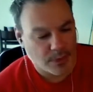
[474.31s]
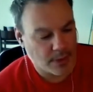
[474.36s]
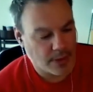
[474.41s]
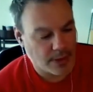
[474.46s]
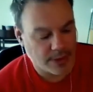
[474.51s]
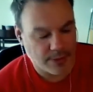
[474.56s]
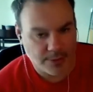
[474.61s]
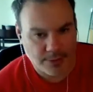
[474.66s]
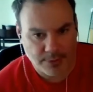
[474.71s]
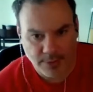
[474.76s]

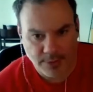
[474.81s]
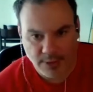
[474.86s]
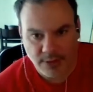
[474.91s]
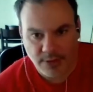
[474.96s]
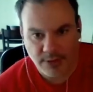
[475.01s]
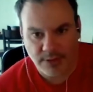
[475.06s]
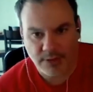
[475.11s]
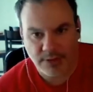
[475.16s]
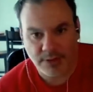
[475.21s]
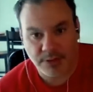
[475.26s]
And the thing
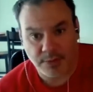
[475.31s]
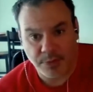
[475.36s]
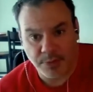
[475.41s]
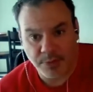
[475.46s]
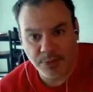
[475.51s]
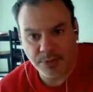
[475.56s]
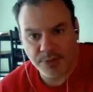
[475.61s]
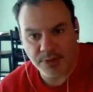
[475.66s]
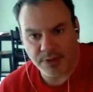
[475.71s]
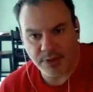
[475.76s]
is, his
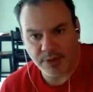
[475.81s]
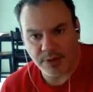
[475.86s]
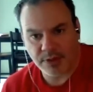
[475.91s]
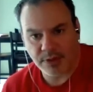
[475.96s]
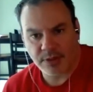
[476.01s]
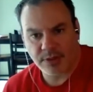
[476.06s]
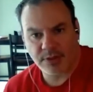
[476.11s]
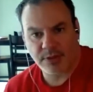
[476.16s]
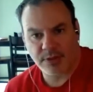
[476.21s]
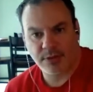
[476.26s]

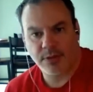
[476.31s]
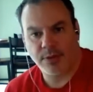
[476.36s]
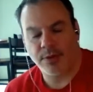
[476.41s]
musings,